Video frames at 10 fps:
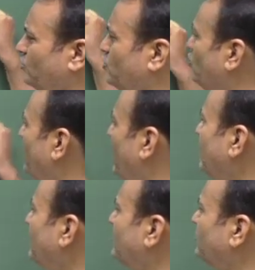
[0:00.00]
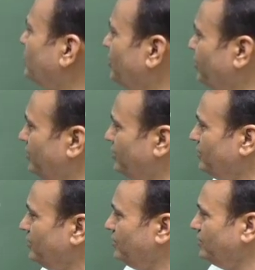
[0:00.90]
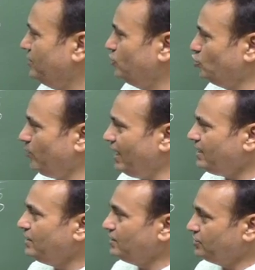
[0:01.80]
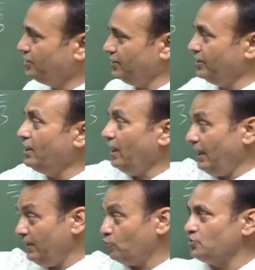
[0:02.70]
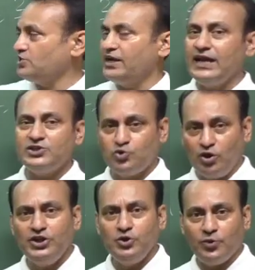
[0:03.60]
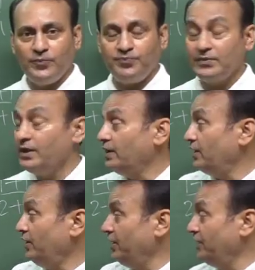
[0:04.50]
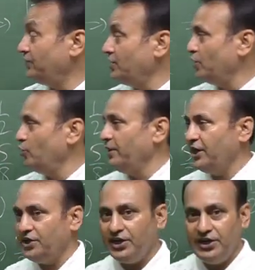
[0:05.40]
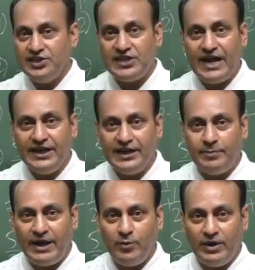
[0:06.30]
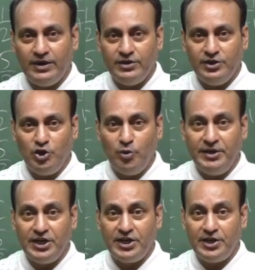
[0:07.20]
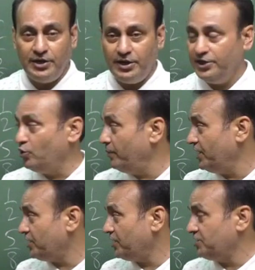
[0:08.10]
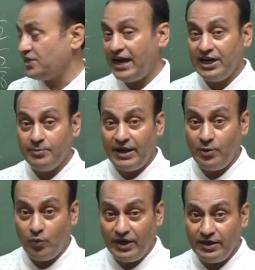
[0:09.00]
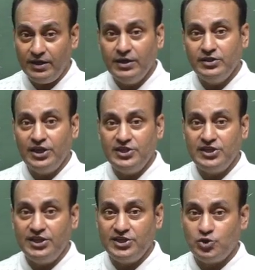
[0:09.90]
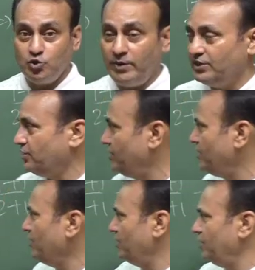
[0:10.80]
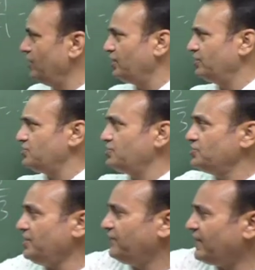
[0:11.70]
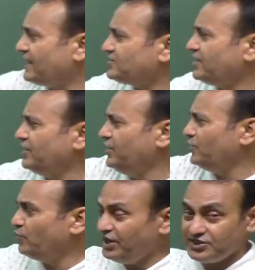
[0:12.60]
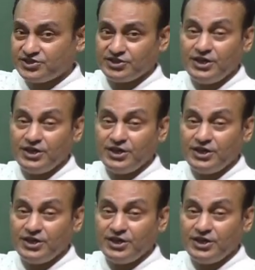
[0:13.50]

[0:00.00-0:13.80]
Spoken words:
2 by 3. 2 by 3. And question has told you, if the numerator is added by 1, denominator is added by 1, the result is 2 by 3. Here, this is a fraction in which